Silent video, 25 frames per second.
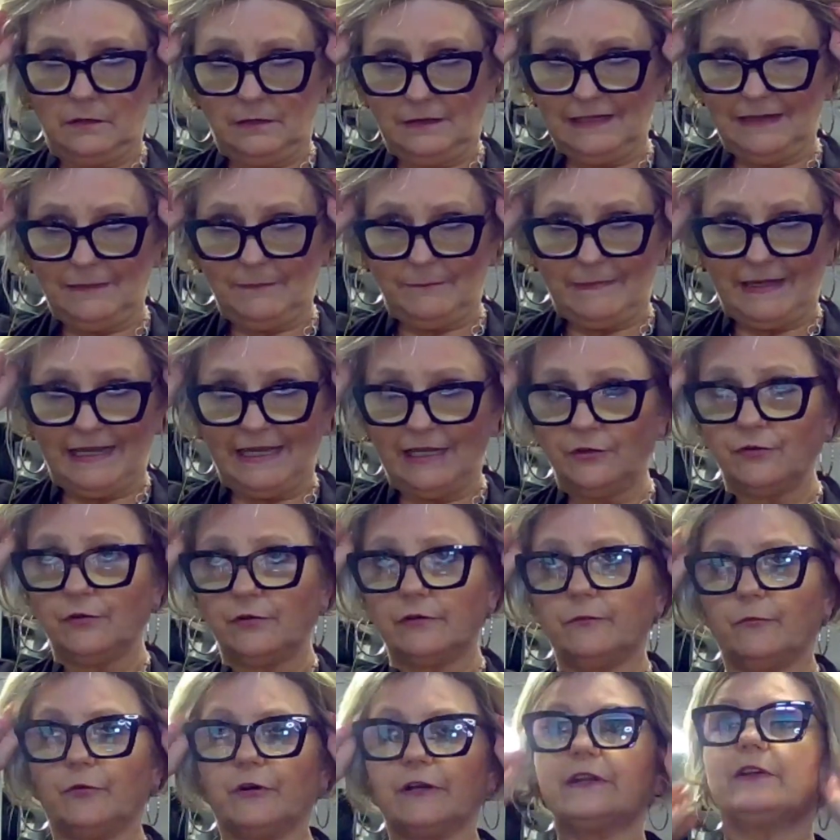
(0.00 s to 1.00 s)
They made
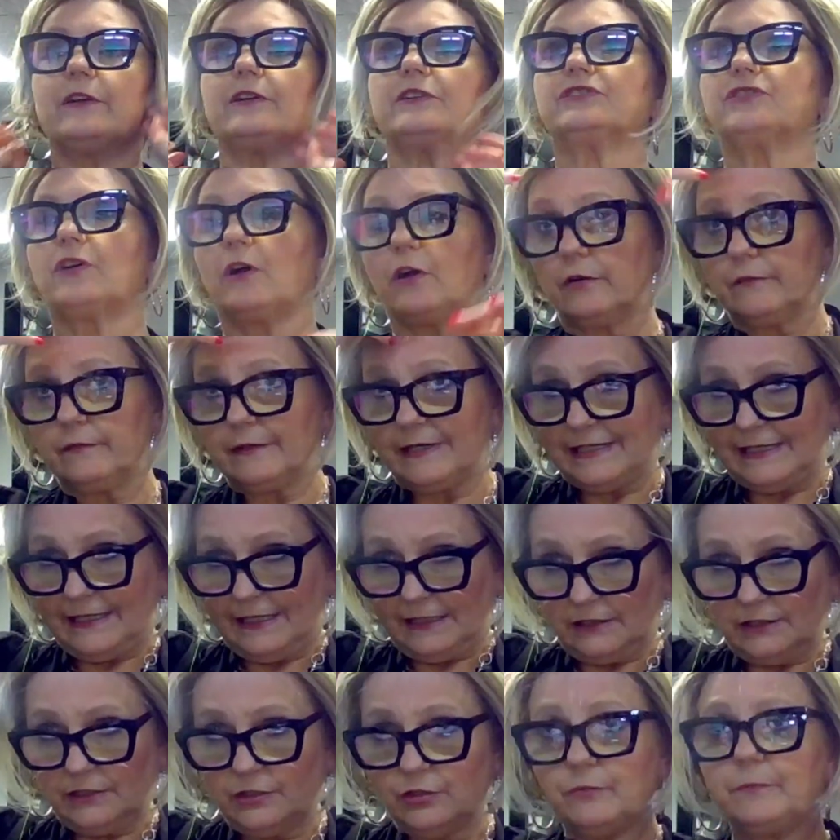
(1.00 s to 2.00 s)
her where there's already
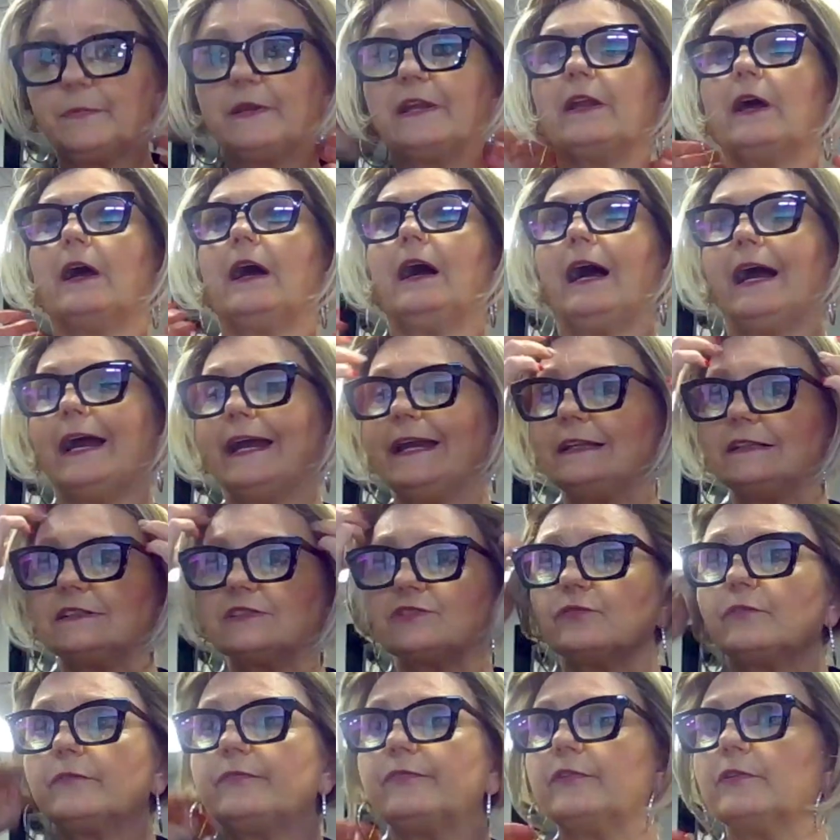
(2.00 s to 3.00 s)
a little bit of height.
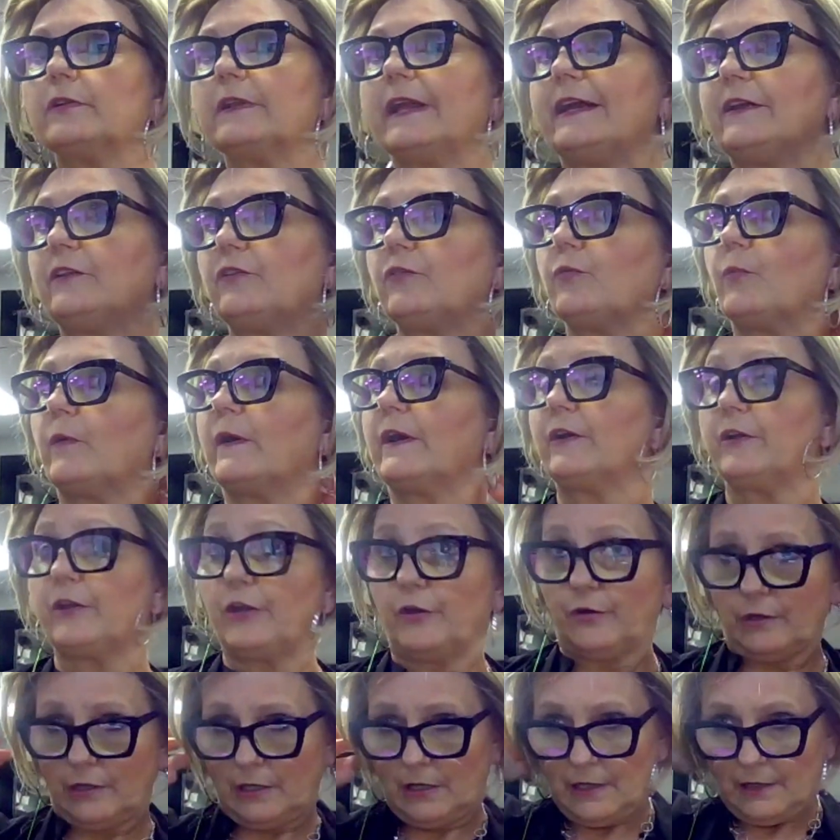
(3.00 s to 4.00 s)
So if you like to wear
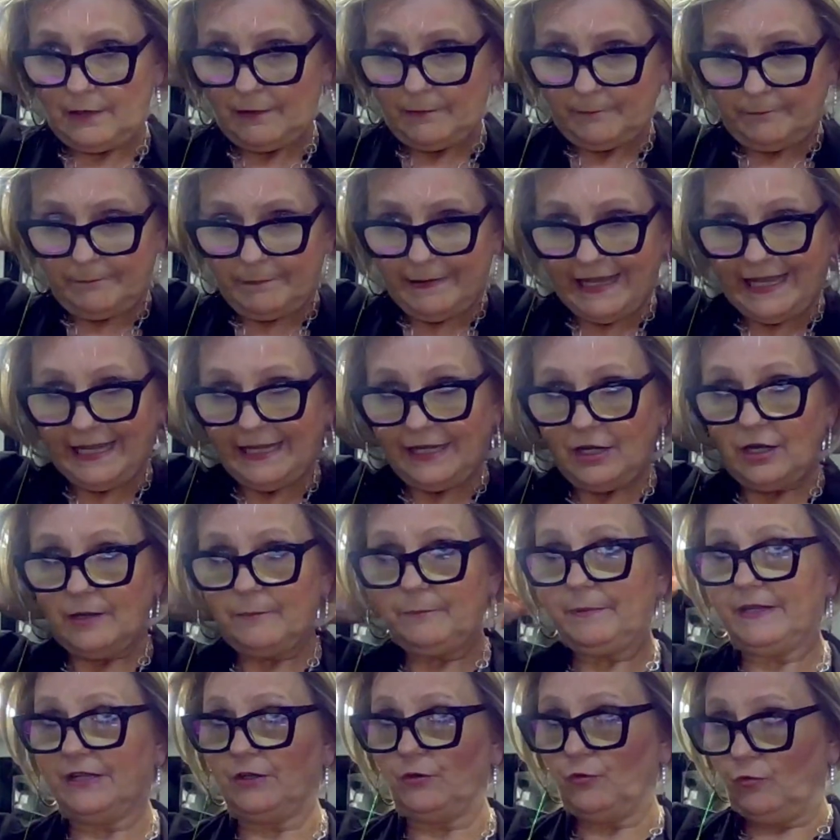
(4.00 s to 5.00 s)
your bang
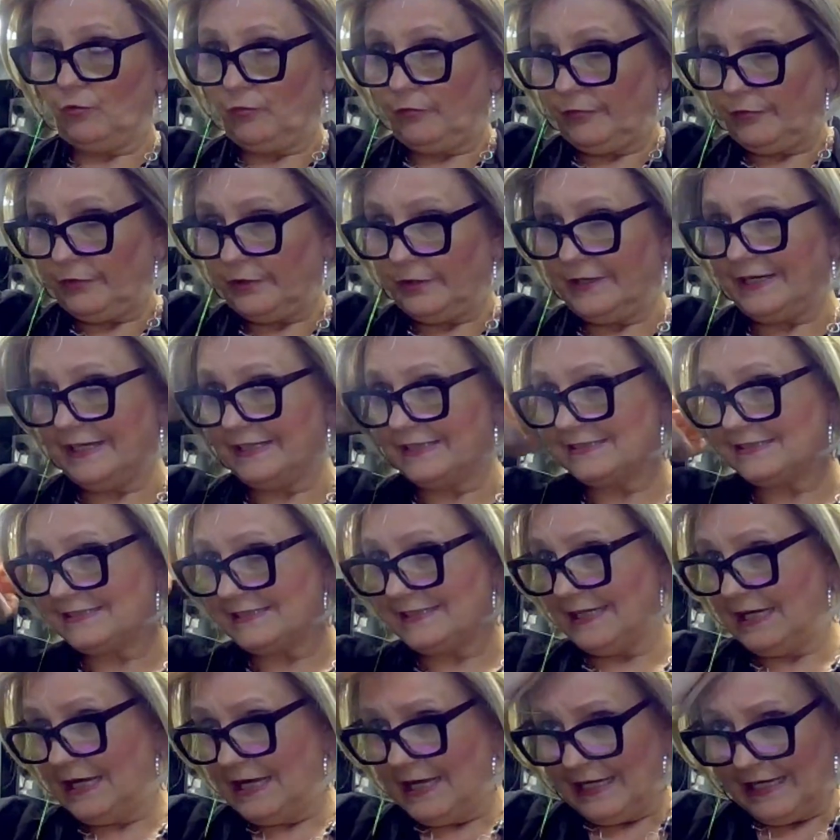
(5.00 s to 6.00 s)
up and over, you can
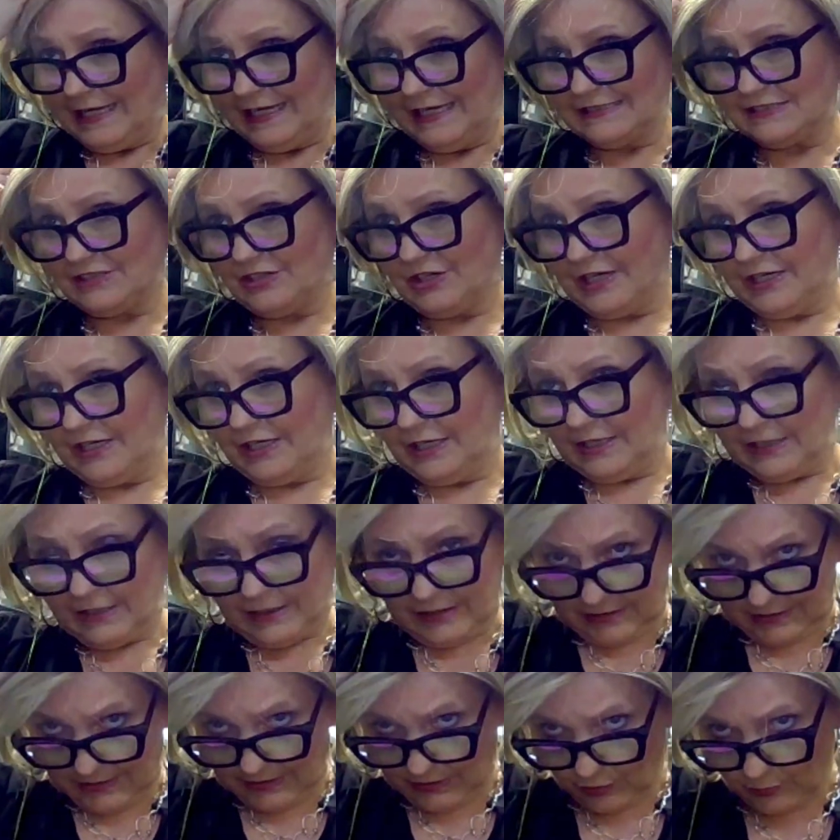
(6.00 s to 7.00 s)
see it's got a
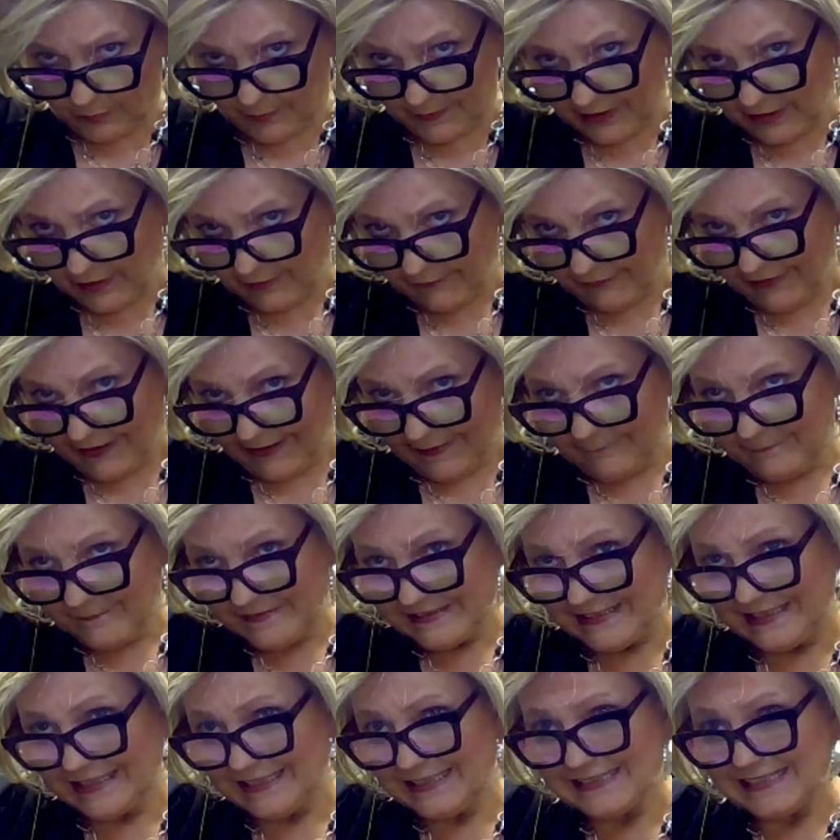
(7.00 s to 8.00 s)
little bit of a
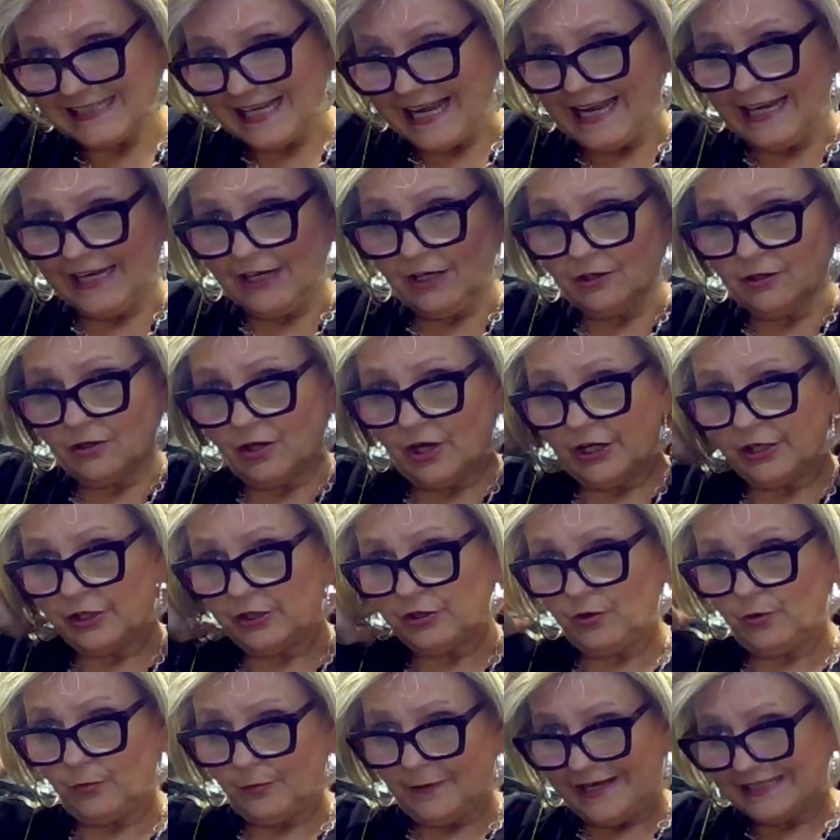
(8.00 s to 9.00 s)
zigzag. A lot
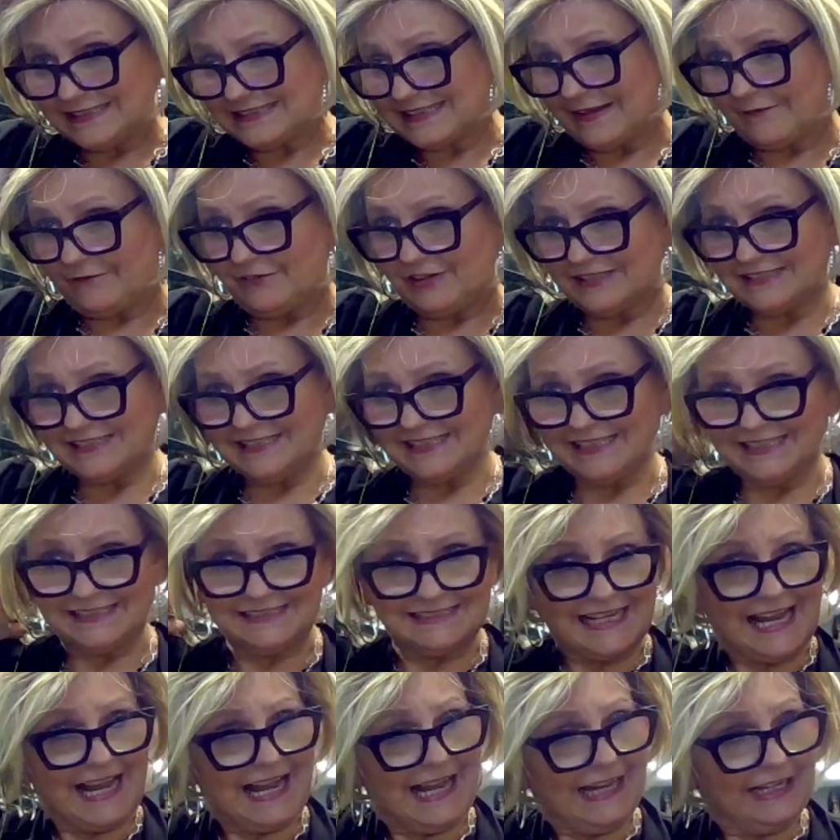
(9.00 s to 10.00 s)
of the wigs have the
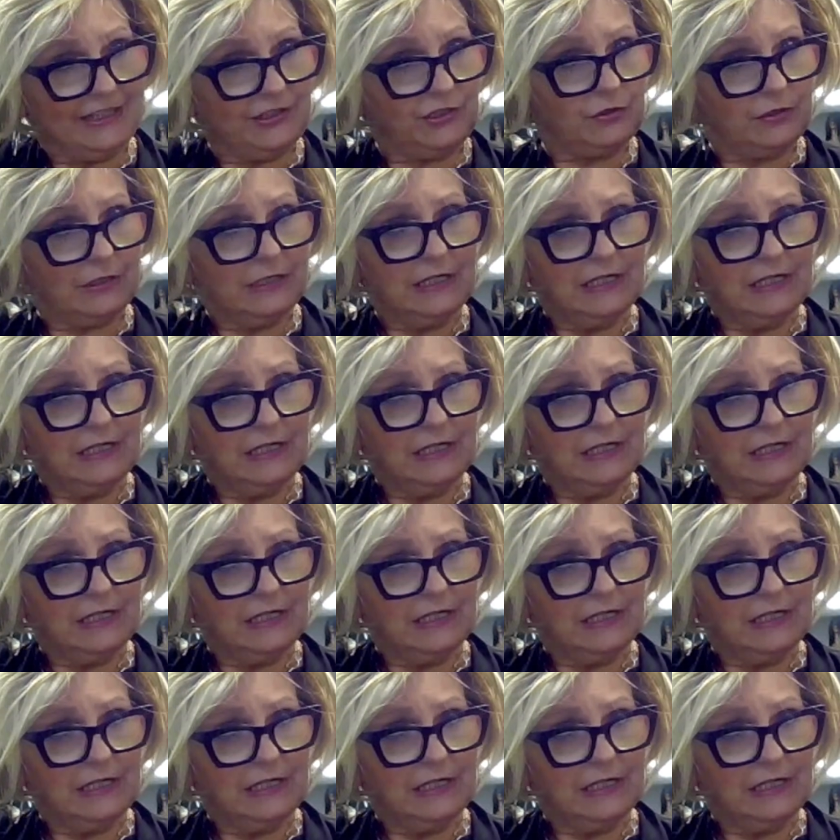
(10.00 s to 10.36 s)
zigzag.